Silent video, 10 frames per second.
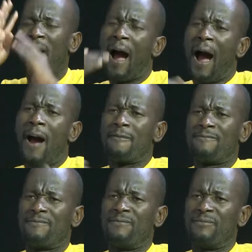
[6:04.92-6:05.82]
interpreter,
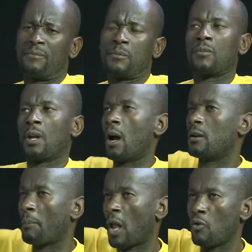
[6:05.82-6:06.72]
and it
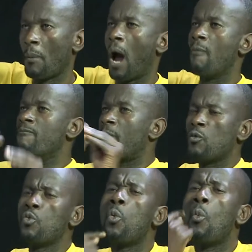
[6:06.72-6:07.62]
becomes hard for you
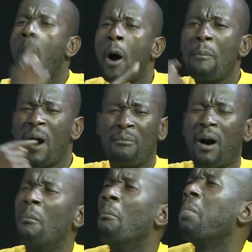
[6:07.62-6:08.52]
to do that.